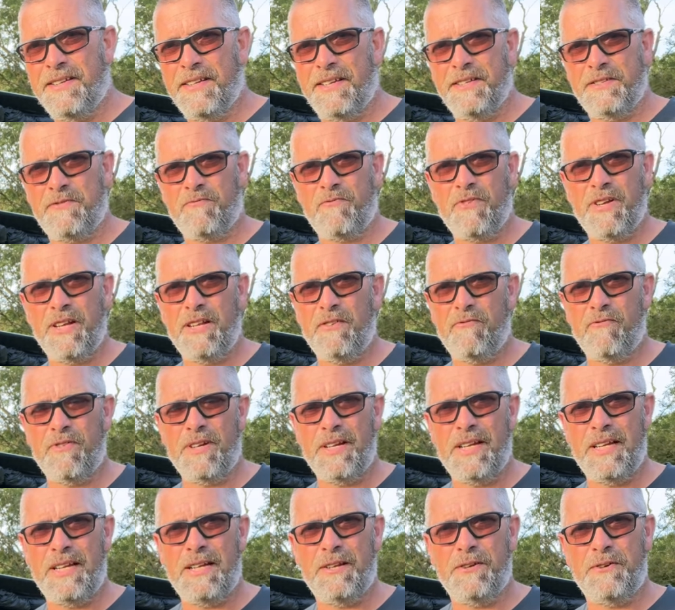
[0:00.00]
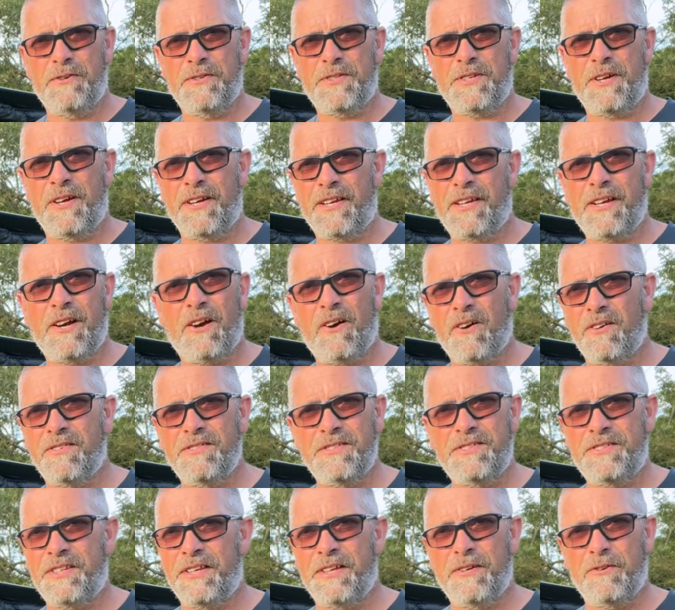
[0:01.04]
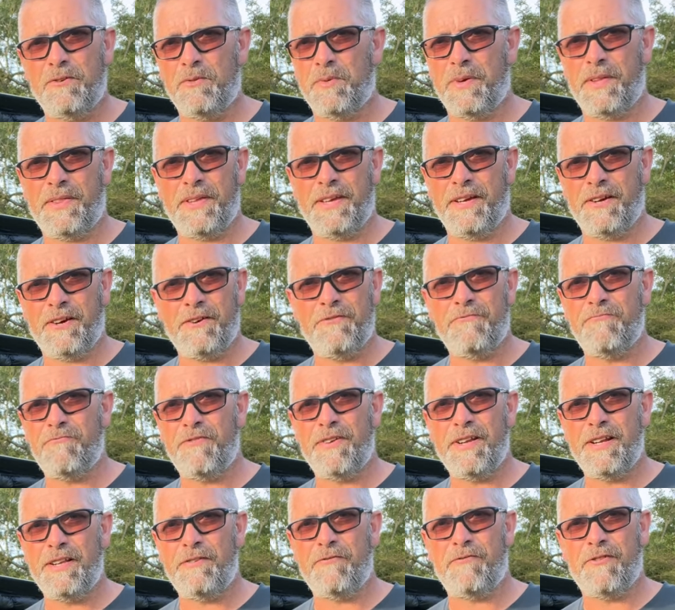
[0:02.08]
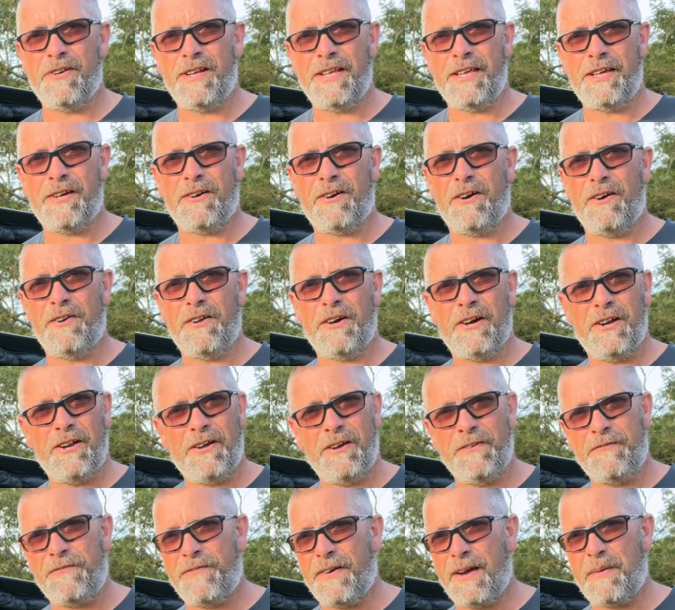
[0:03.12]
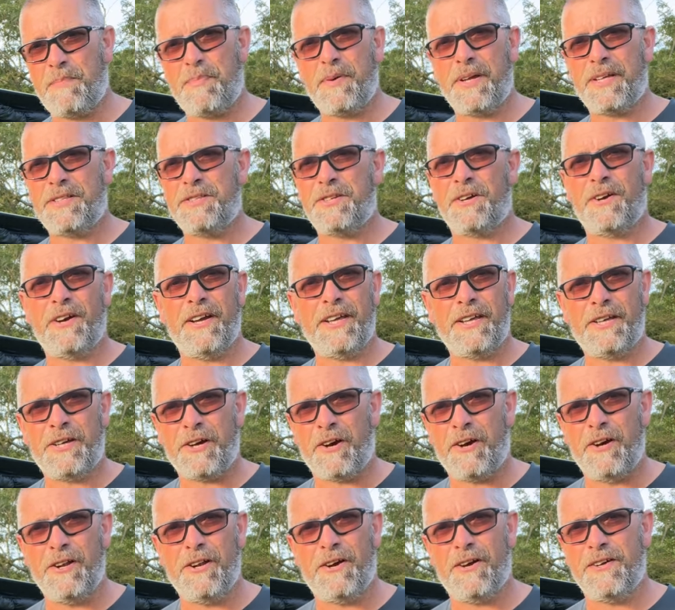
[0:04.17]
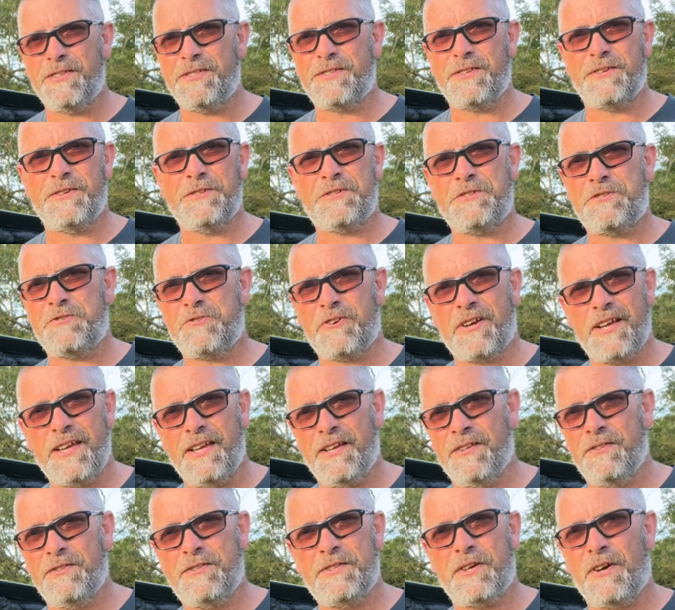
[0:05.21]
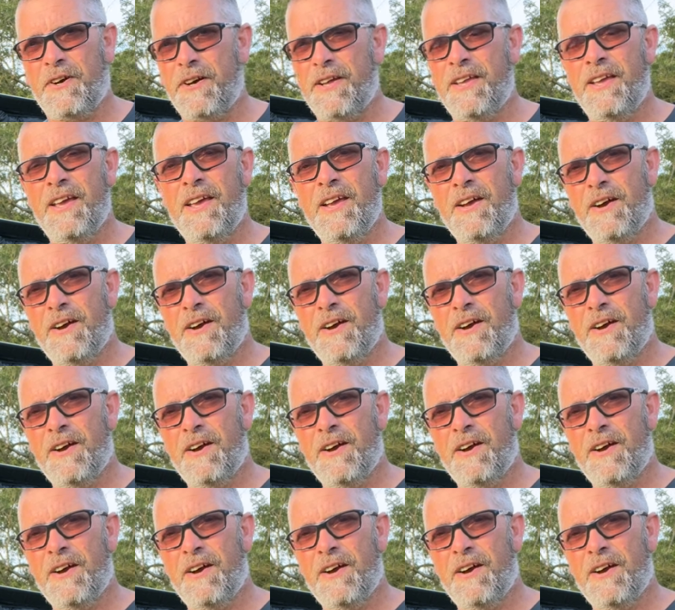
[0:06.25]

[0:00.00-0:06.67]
is really, really loose. I can't deal with it. I really, really can't. I like fabric tight, guy lines that are straight and tight.